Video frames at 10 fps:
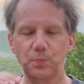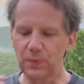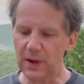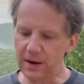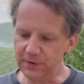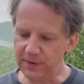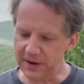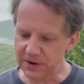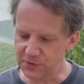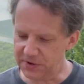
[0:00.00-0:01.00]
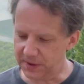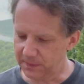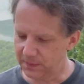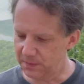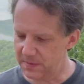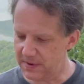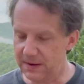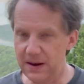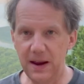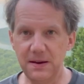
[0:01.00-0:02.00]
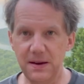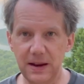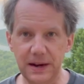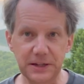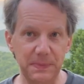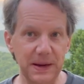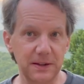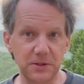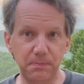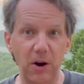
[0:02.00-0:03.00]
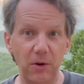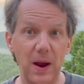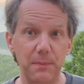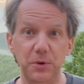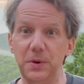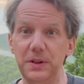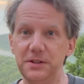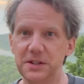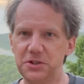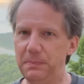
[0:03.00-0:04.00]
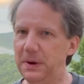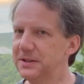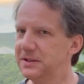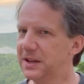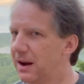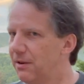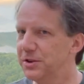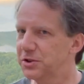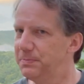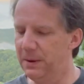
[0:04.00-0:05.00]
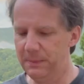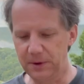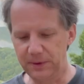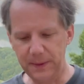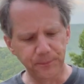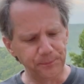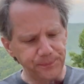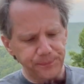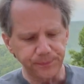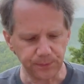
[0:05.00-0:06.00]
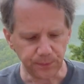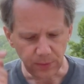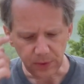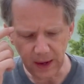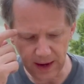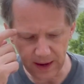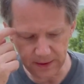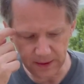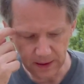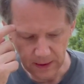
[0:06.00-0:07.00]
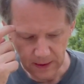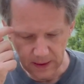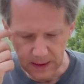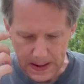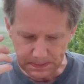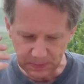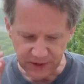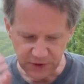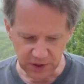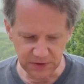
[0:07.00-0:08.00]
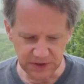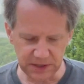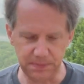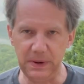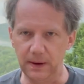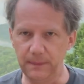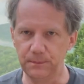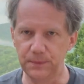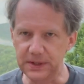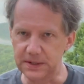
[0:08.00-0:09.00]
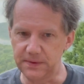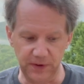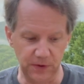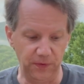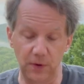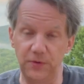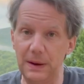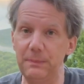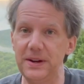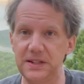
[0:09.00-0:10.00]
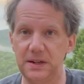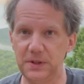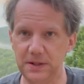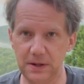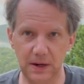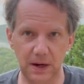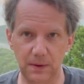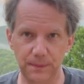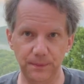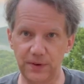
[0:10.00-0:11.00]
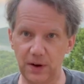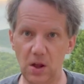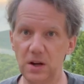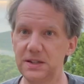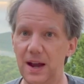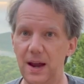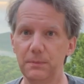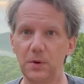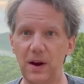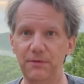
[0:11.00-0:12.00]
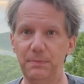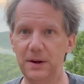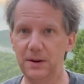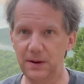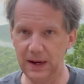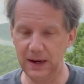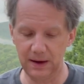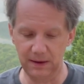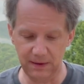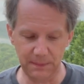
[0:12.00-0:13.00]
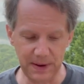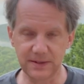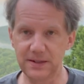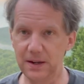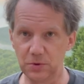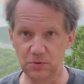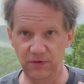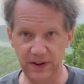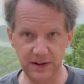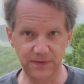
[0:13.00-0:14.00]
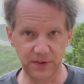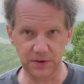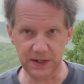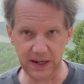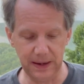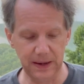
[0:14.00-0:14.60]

That is very interesting and unexpected. This is part of why I'm doing this. This is kind of all experimental, right? And I chose this beer because for some reason, you know, for a long time, craft beer around Mountain City was very difficult to get.